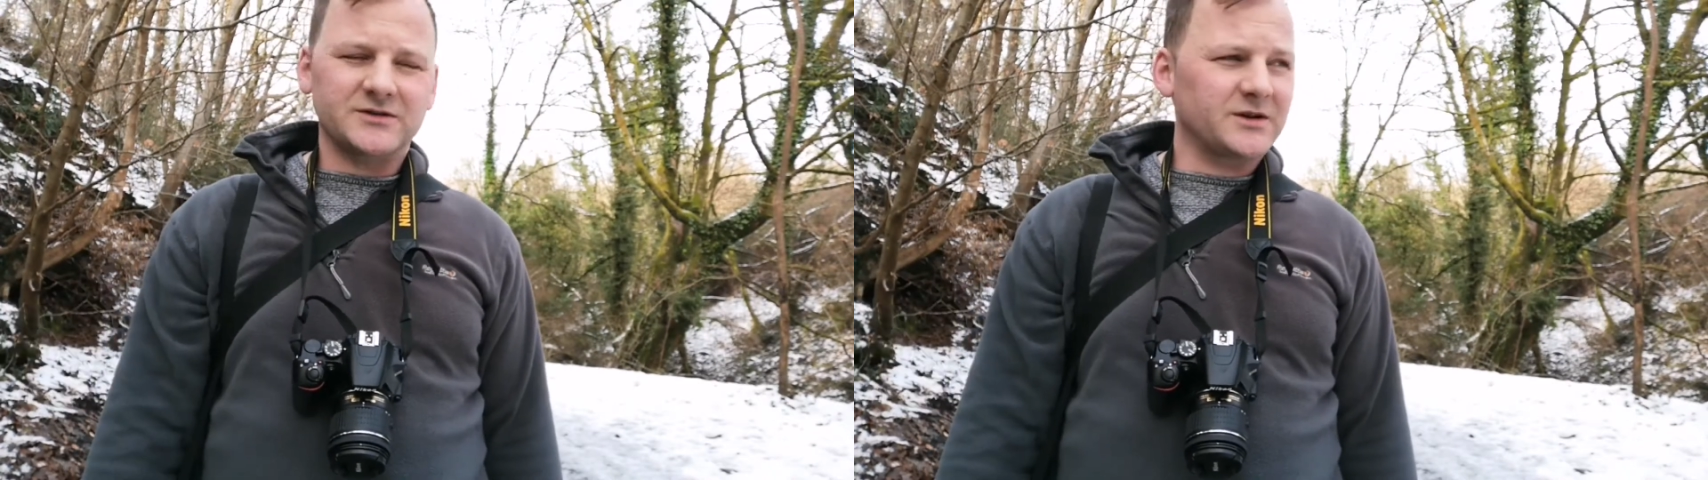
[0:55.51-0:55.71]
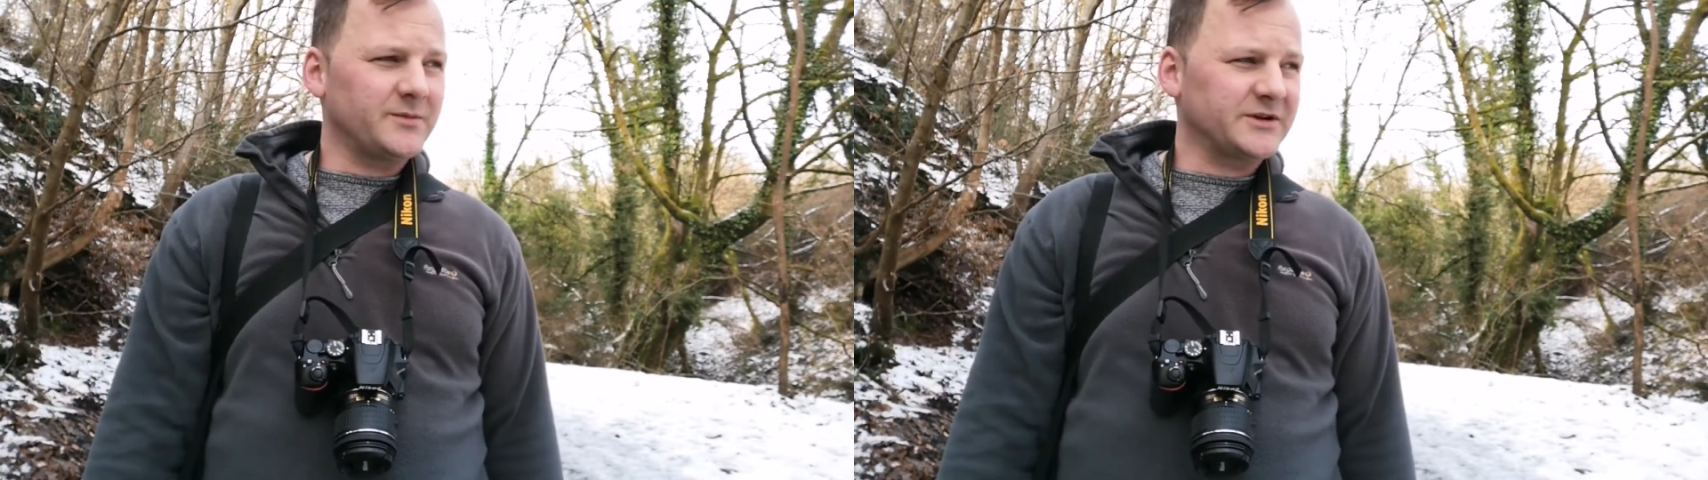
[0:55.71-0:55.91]

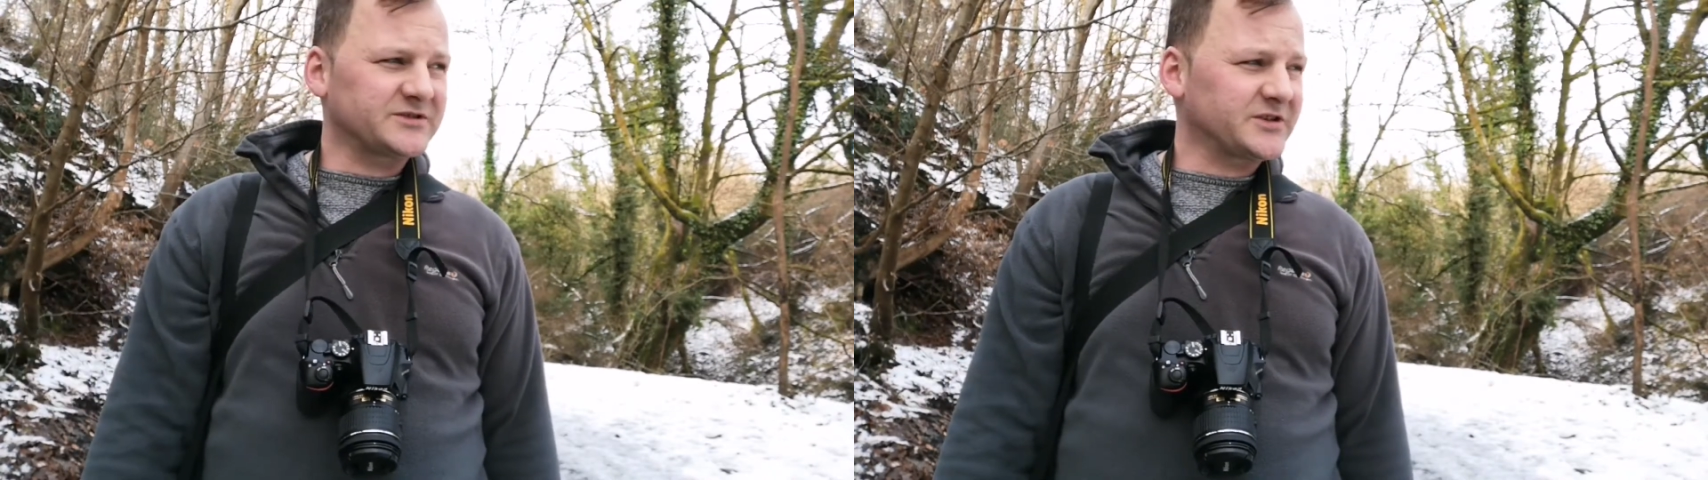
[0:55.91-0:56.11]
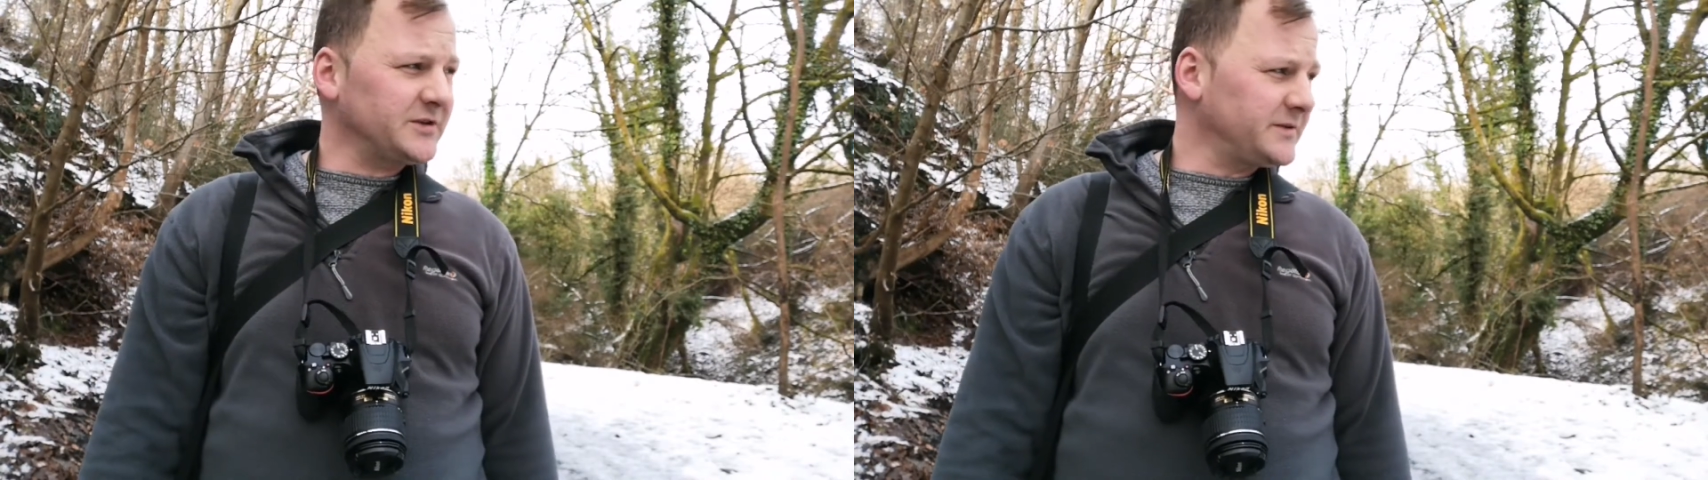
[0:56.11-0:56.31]
It's going to
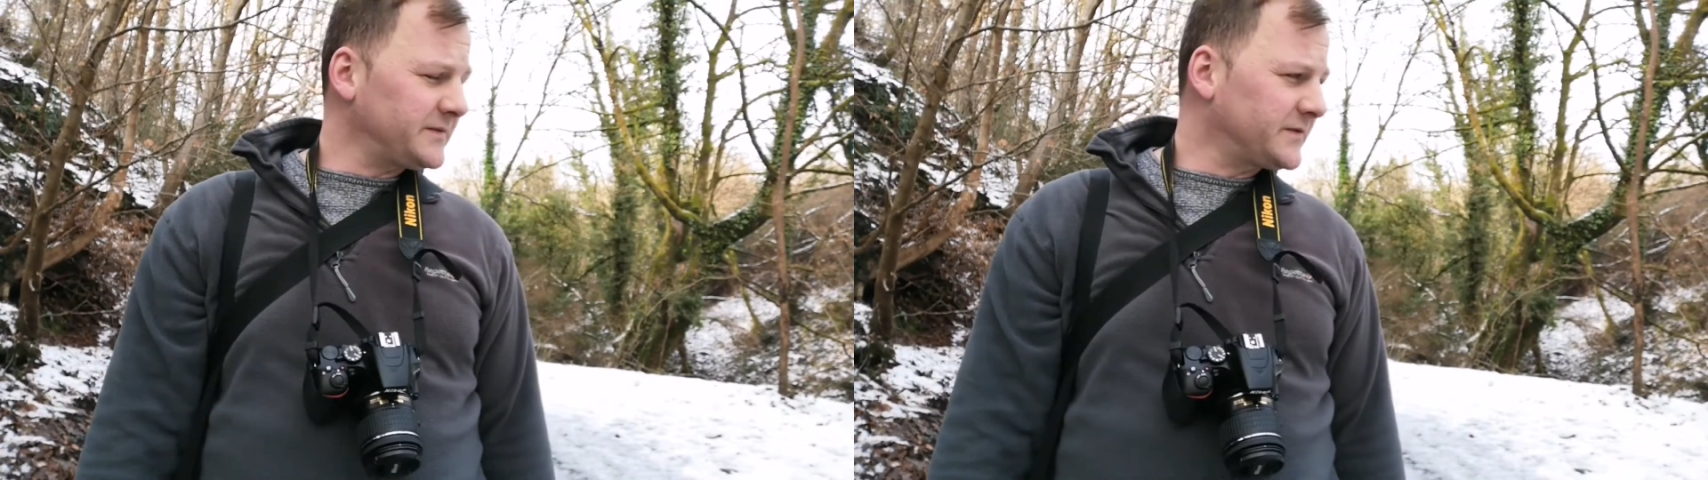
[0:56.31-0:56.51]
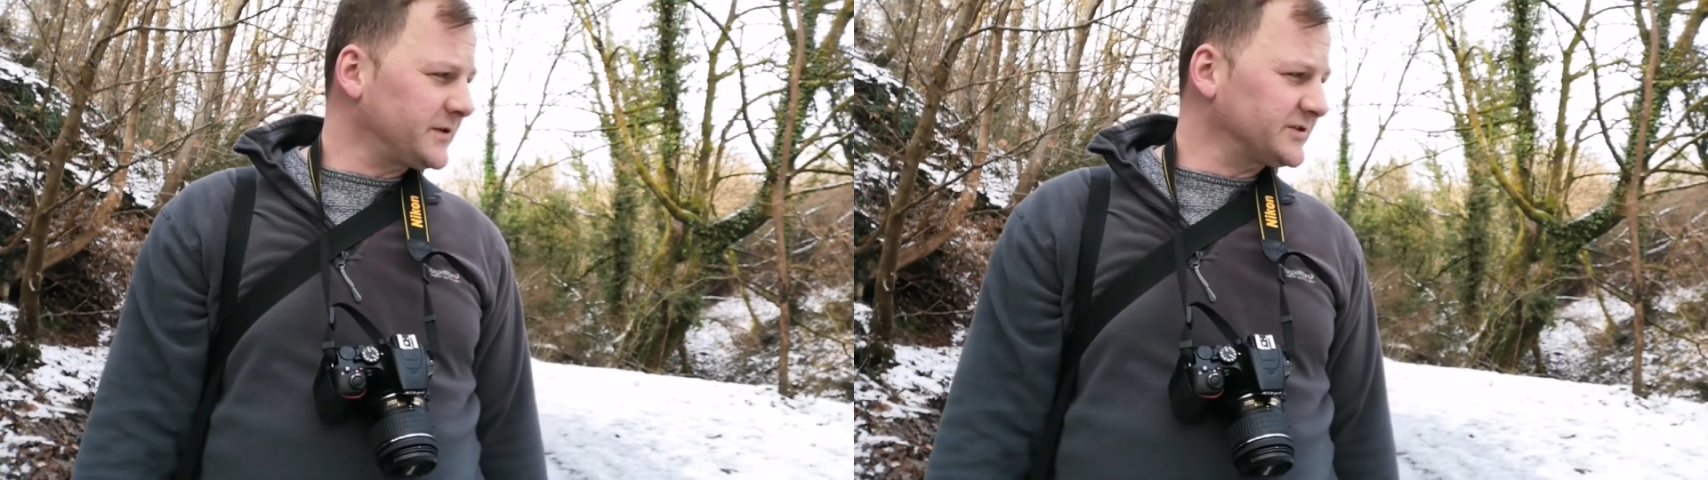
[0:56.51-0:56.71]
make
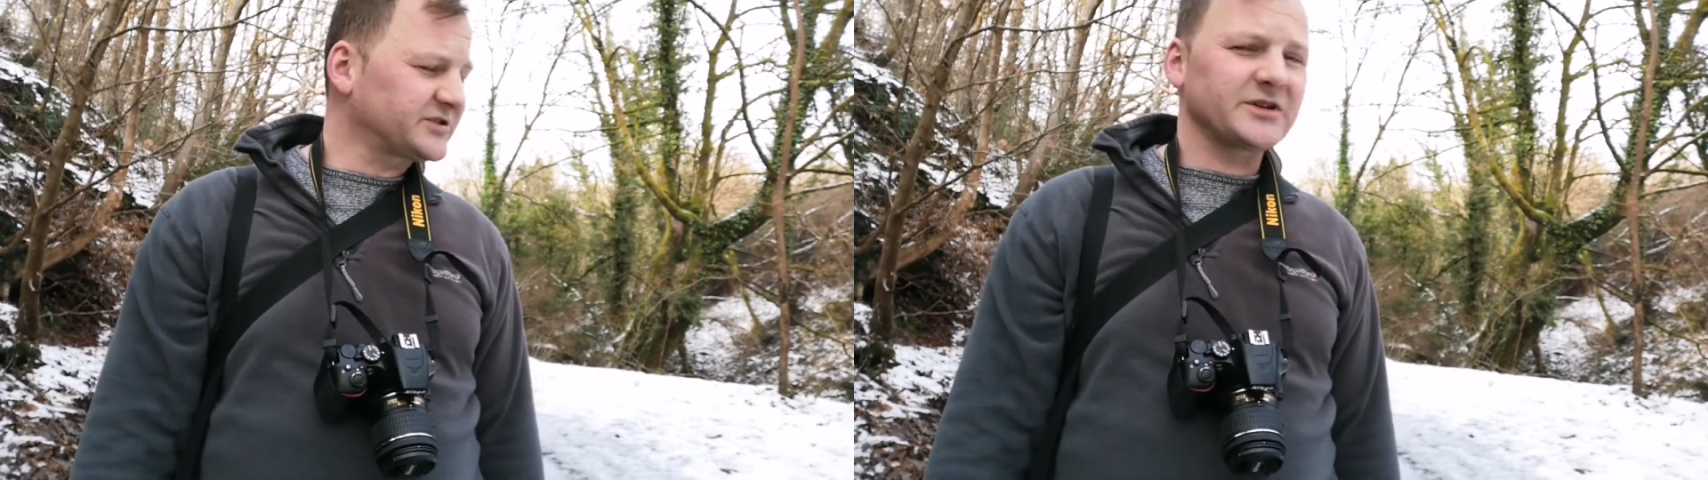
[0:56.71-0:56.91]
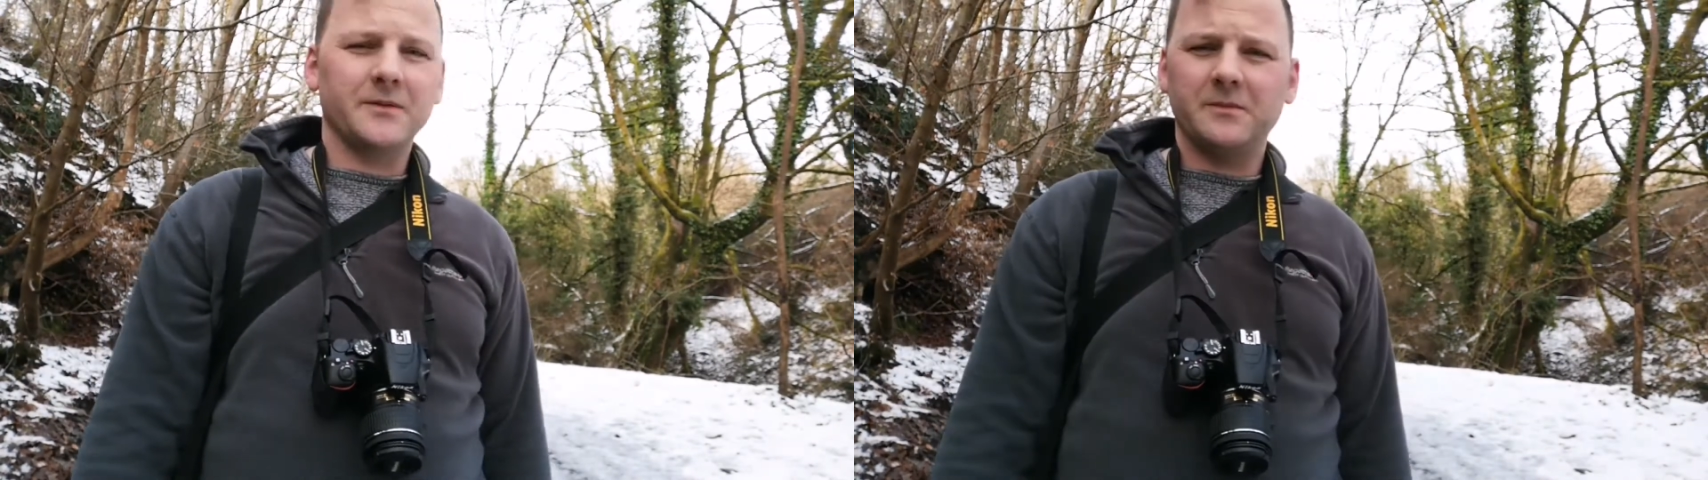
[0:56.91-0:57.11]
for
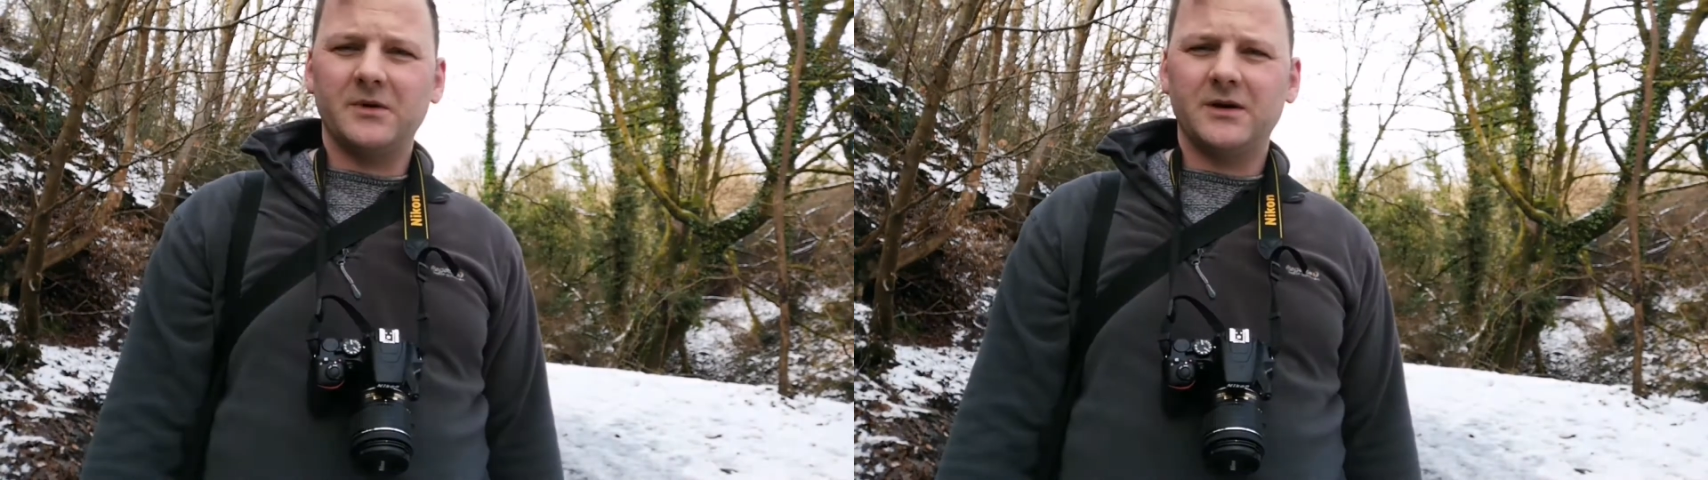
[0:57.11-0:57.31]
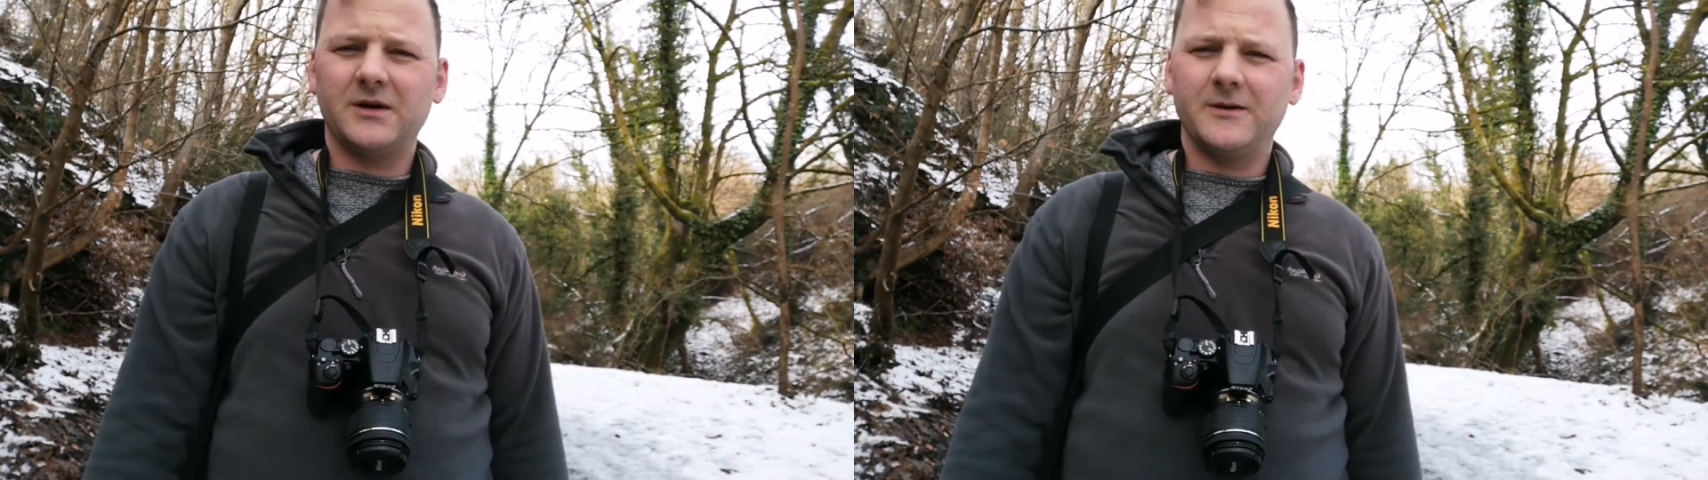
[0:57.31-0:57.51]

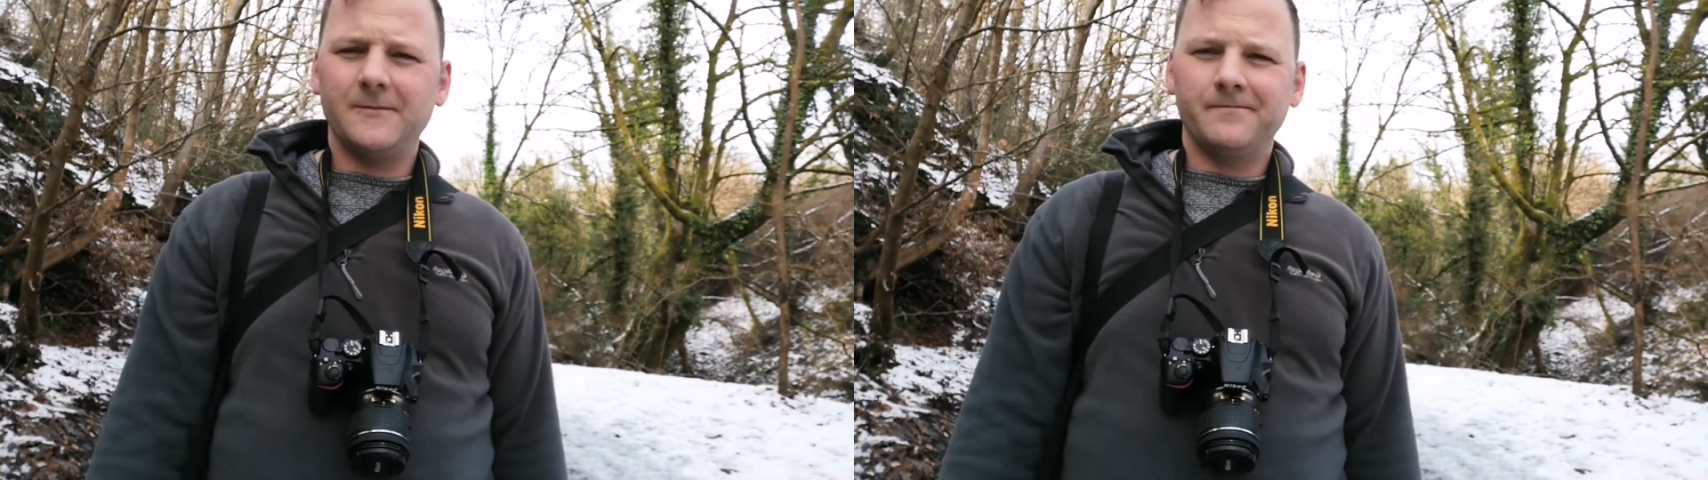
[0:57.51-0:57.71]
some